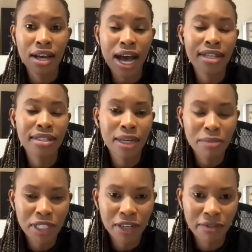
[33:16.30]

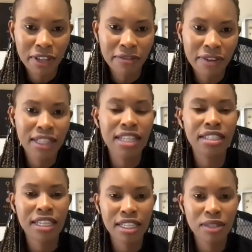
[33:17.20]
accepting of the fact that,
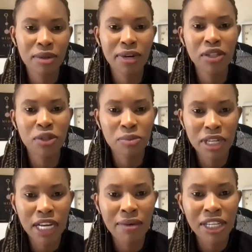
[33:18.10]
yes, we want to
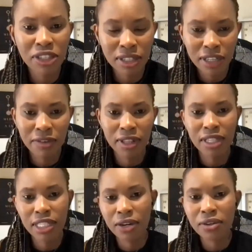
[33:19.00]
bring our children for
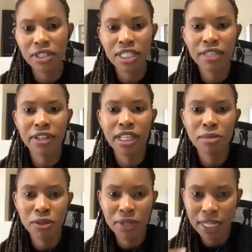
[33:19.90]
these outreaches for them
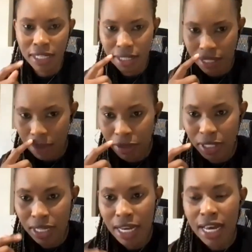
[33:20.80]
to get the support.
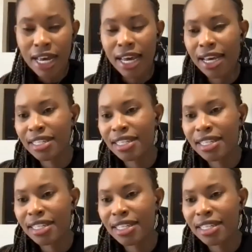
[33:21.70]
And
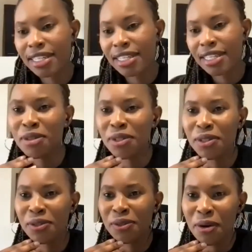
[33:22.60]
just
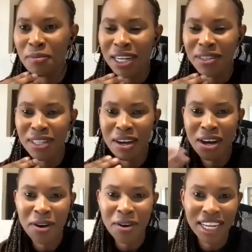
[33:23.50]
to go back to the
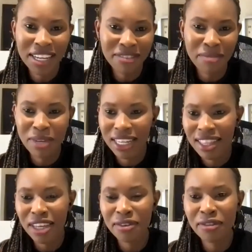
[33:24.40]
online family,
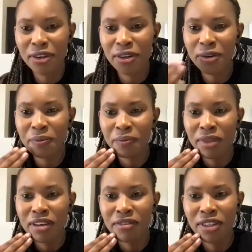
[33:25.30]
thank you for
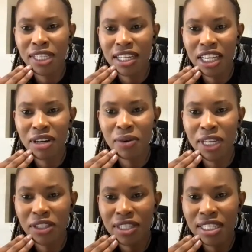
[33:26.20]
sending your
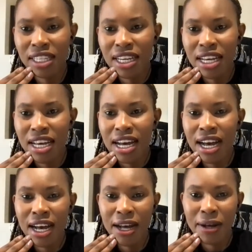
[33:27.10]
questions.
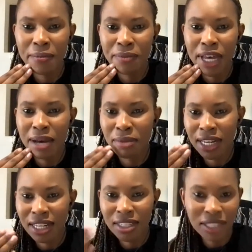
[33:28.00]
I am
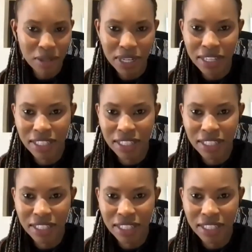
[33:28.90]
glad that